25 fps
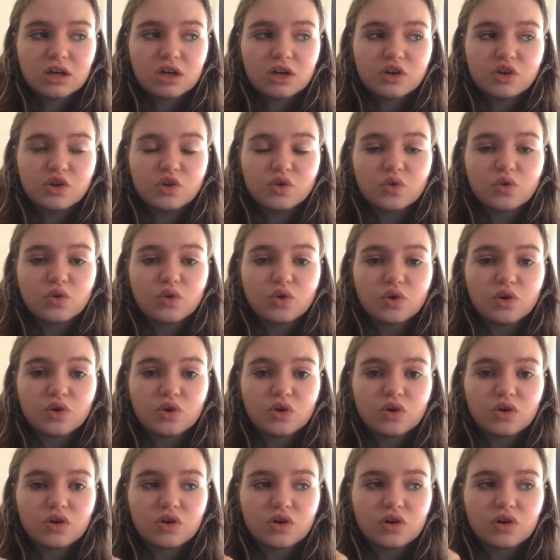
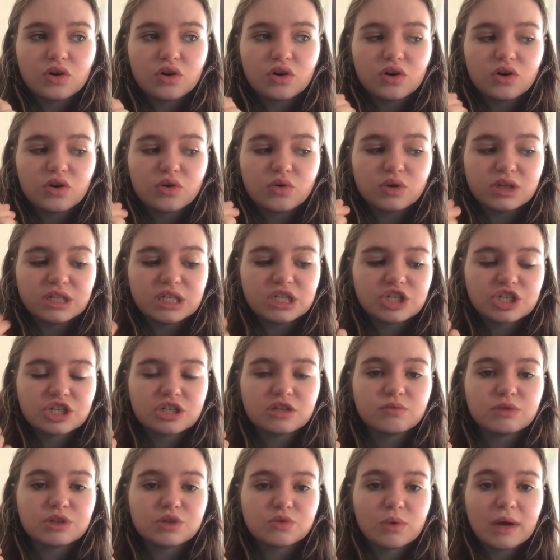your
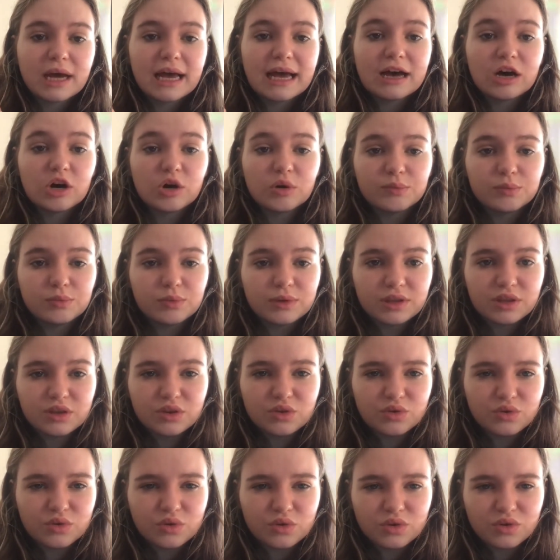audition which will help with
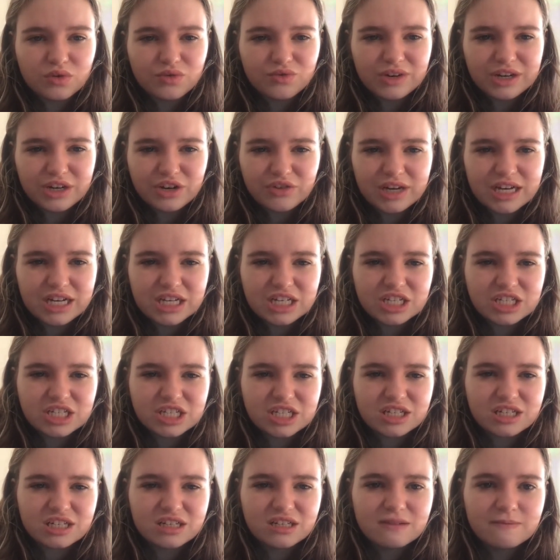your
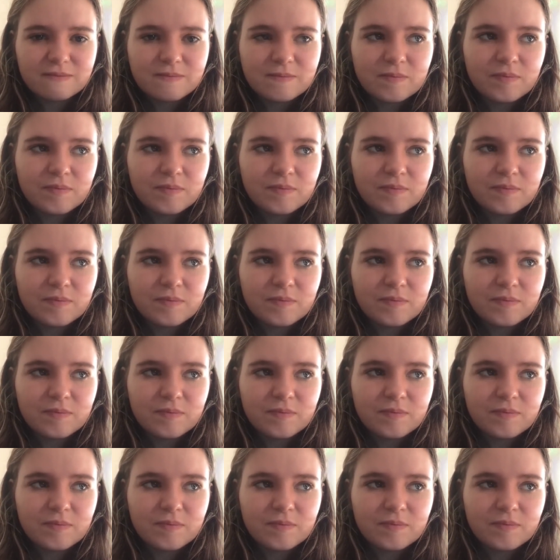redirection.